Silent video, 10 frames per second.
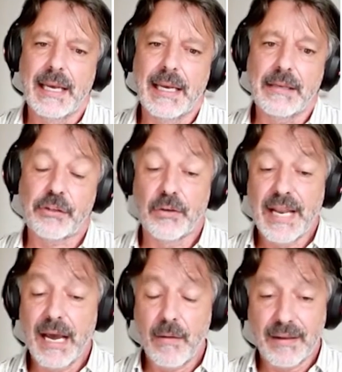So
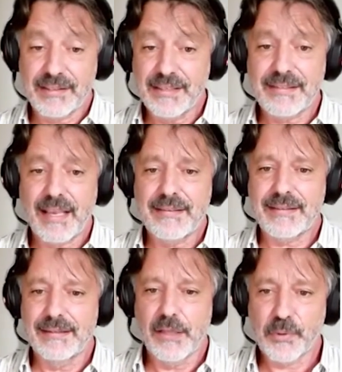now ASISA
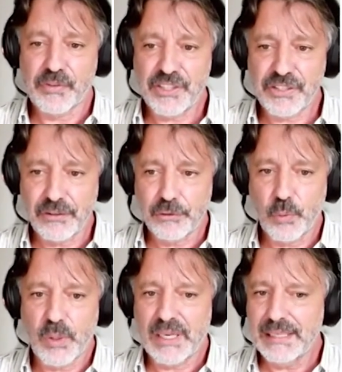is in the position to
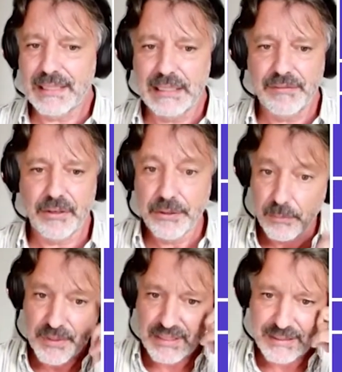quickly deliver new
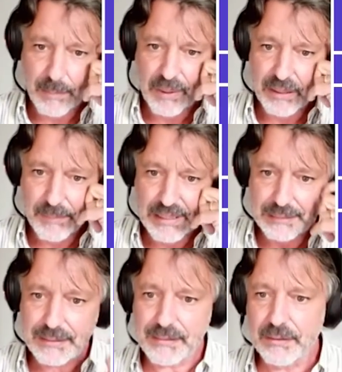business
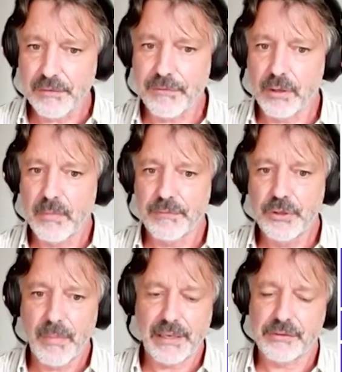capabilities in the form of
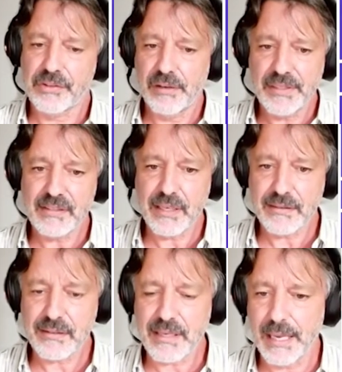new
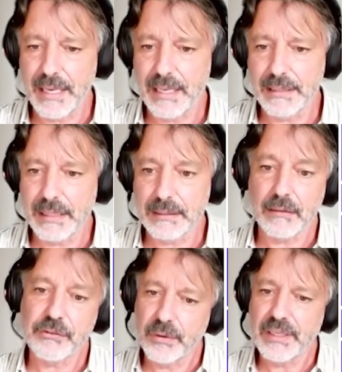microservices, and
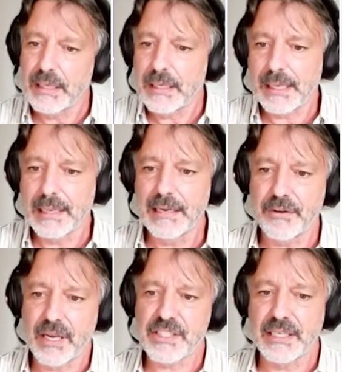also he can
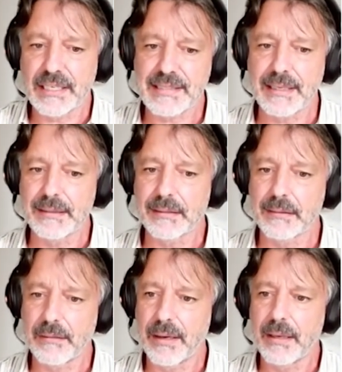leverage and
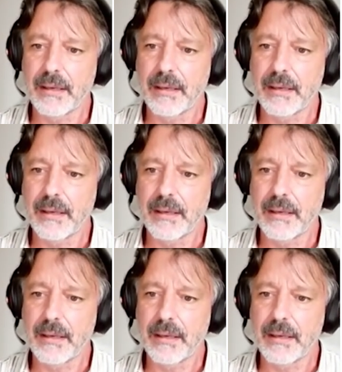extend their